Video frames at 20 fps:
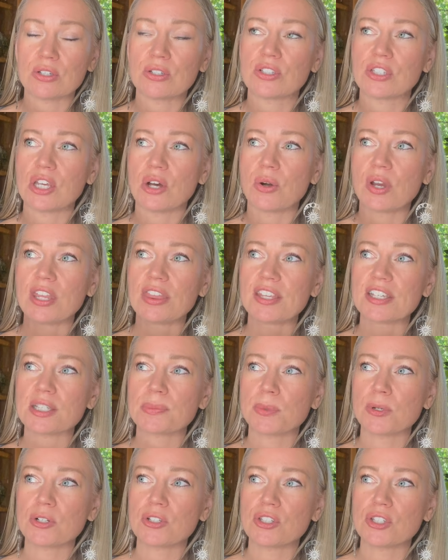So in this
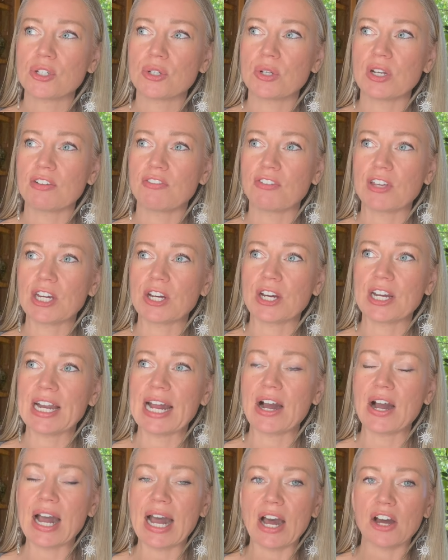pursuit of figuring
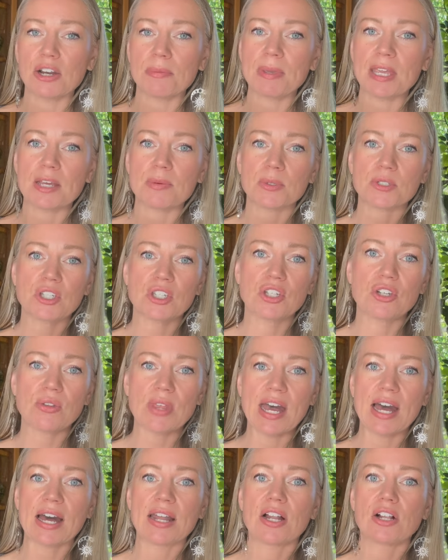out how to be able to do
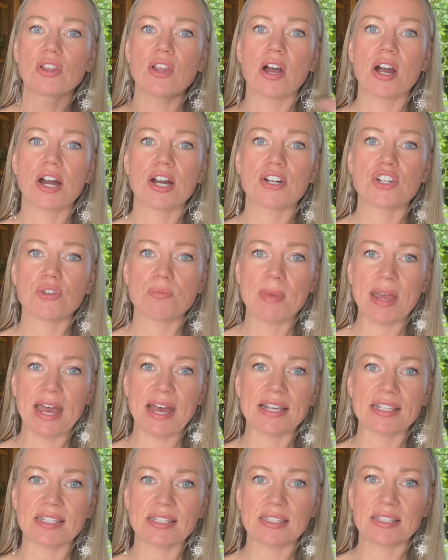that on a large
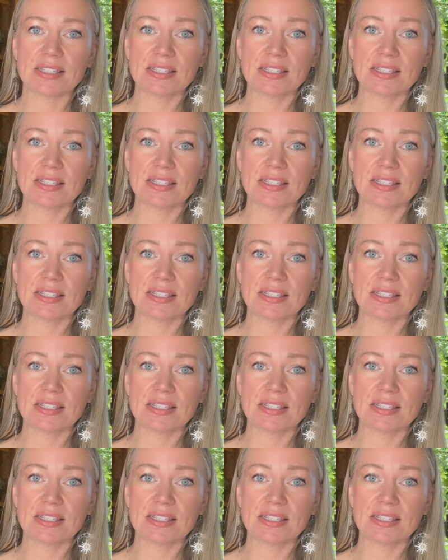mass